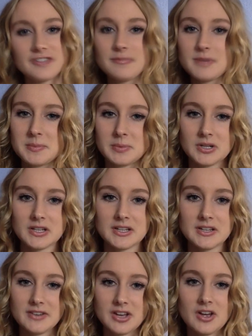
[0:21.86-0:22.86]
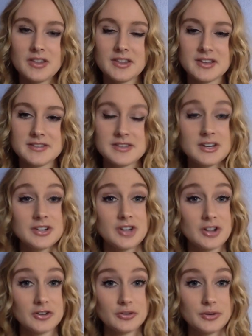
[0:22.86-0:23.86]
of people living on less than
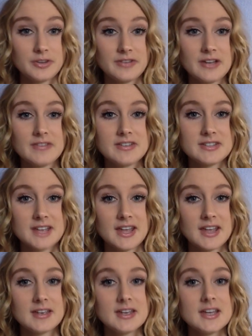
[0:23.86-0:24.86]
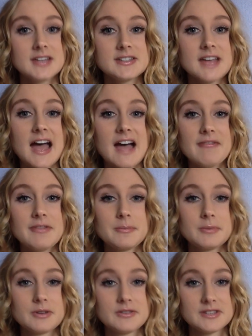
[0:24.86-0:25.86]
$1.25 a day to half the
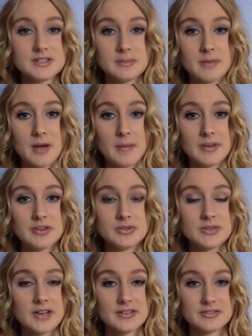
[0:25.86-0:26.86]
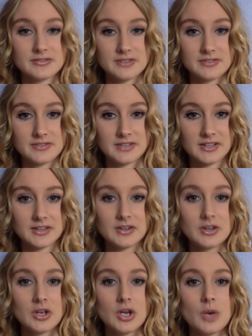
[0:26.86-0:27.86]
previous amount by 2015,
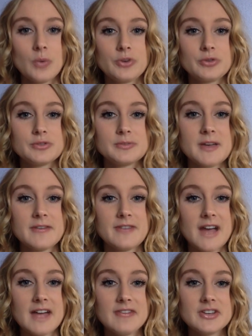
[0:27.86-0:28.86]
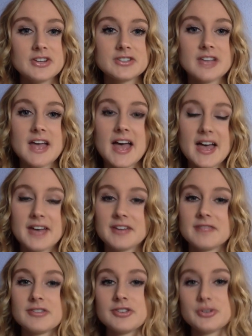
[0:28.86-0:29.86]
which was met 5 years ahead
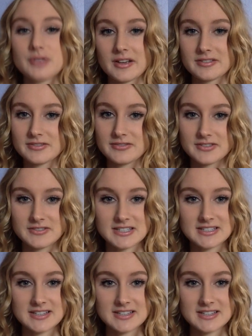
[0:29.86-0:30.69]
of the 2015